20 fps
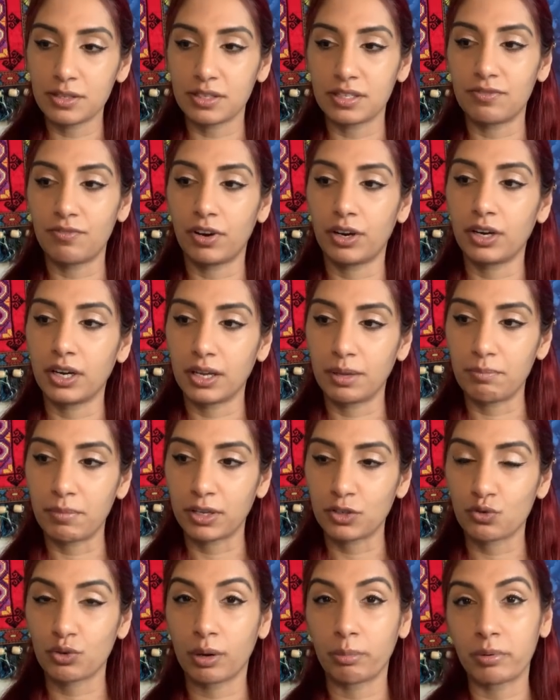is very
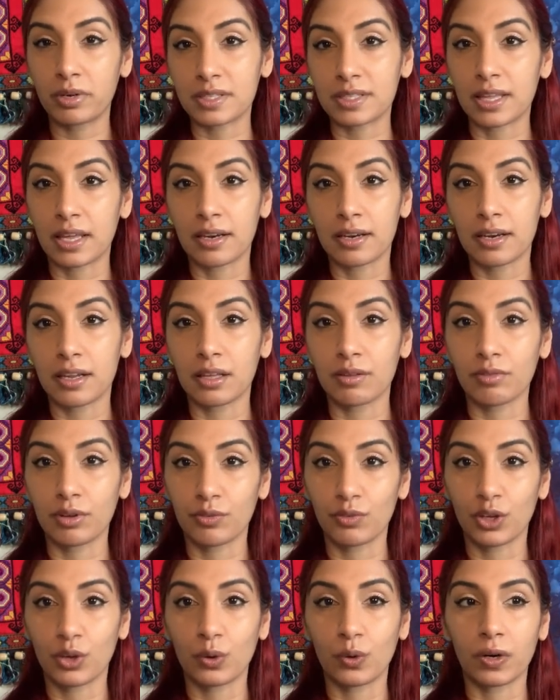much representative
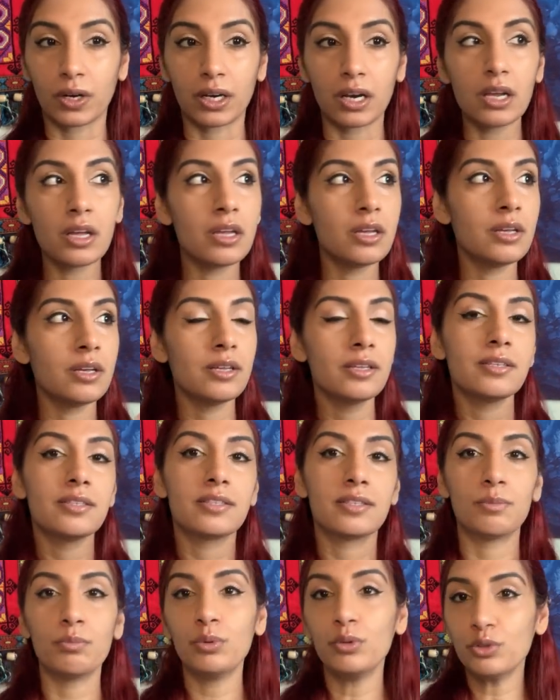of your
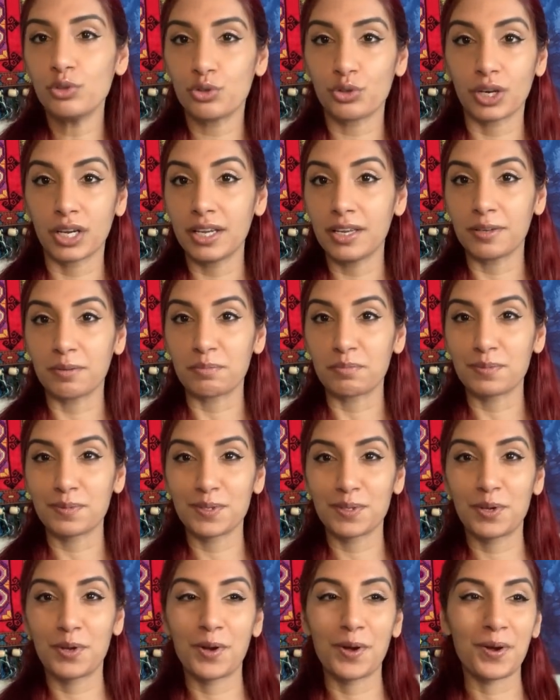simple dreams,
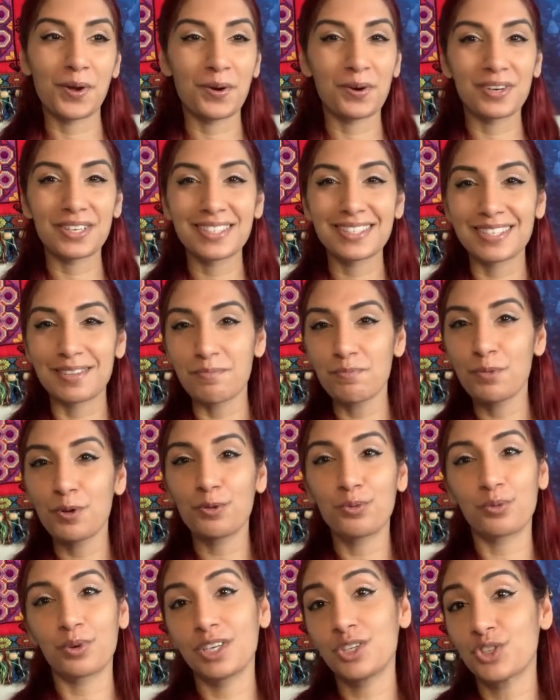your
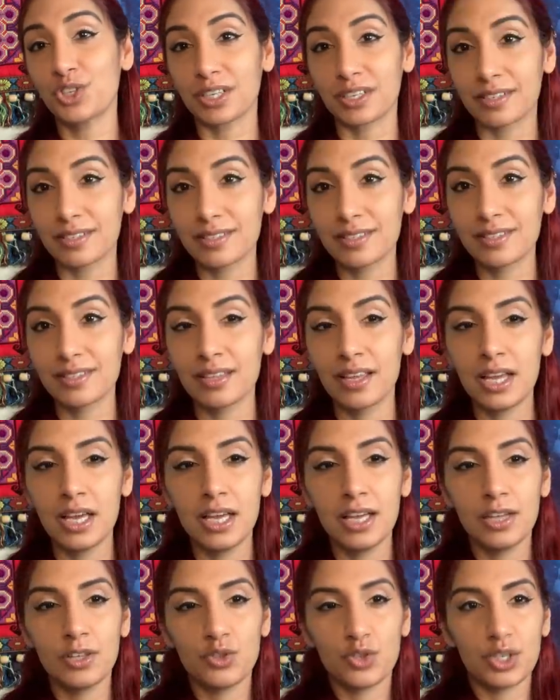simple
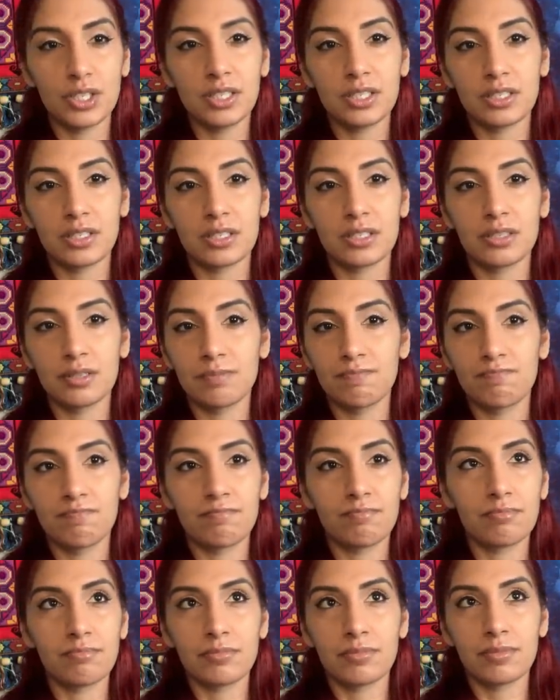wishes, just
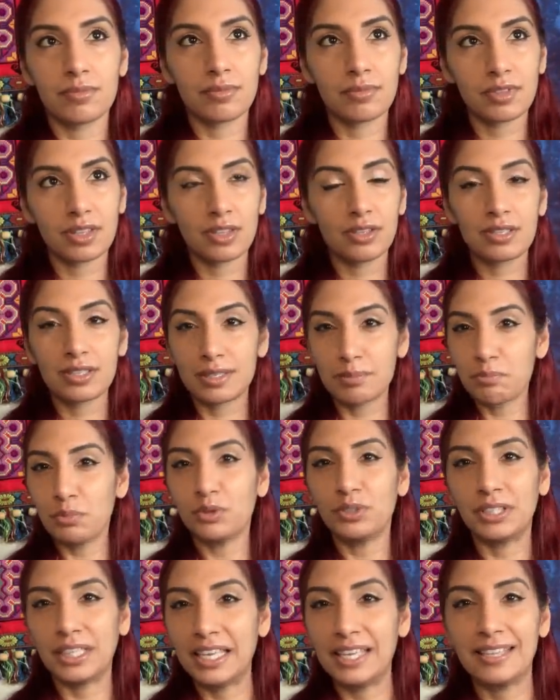
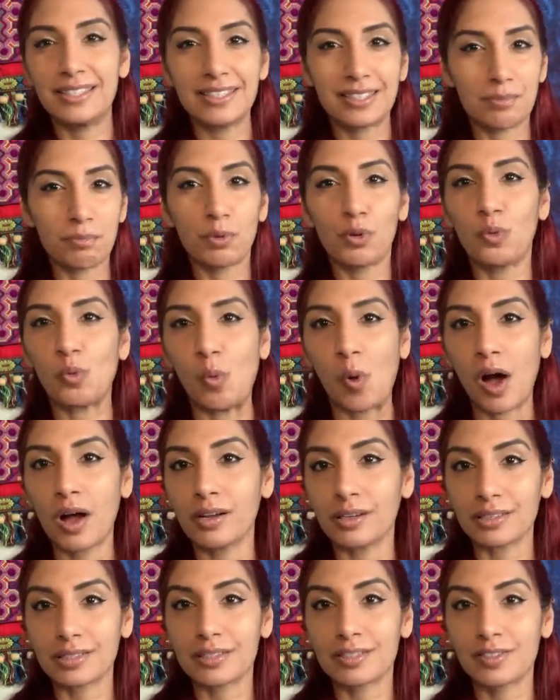simple needs, simple
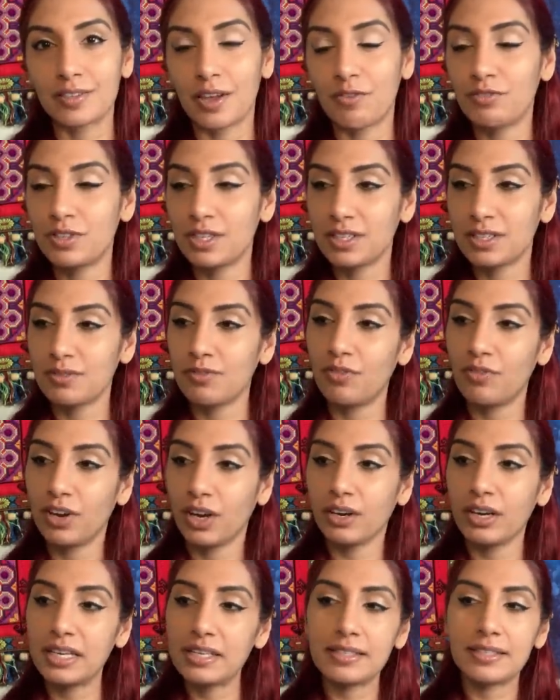wants. It's
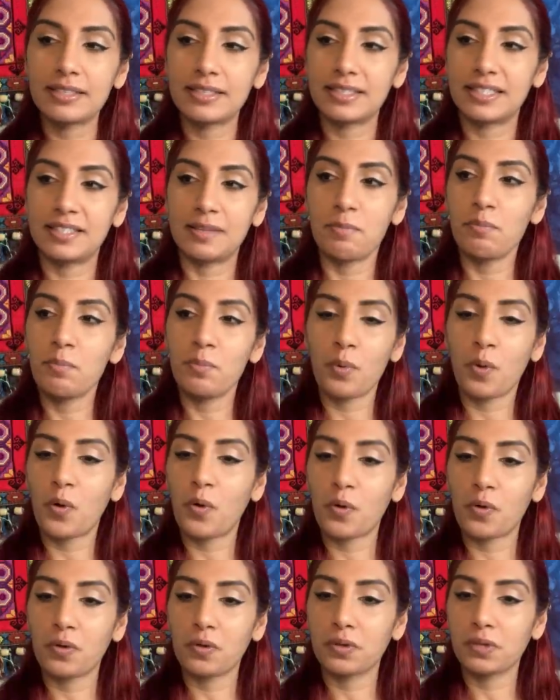very
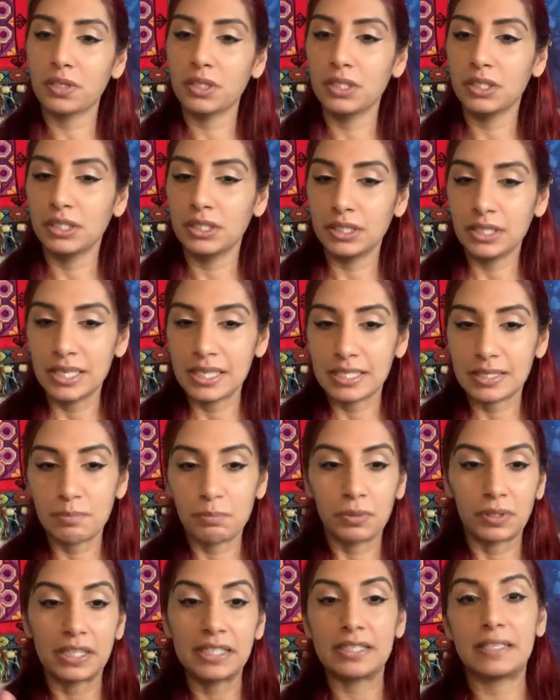simple
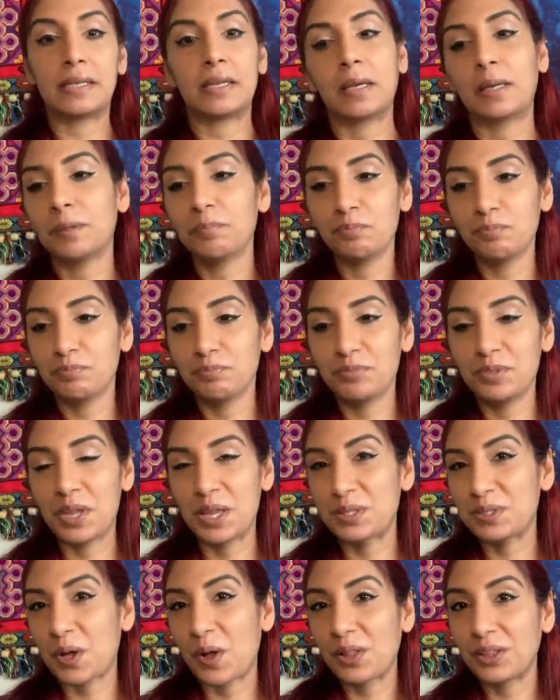simplicity.
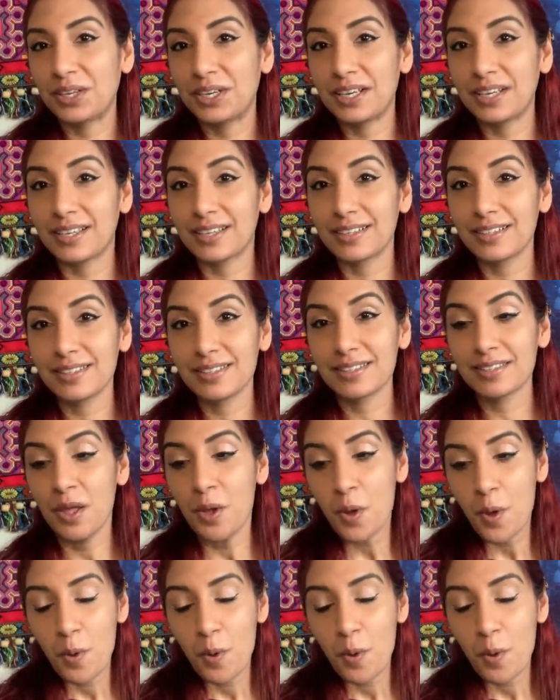That's all it is.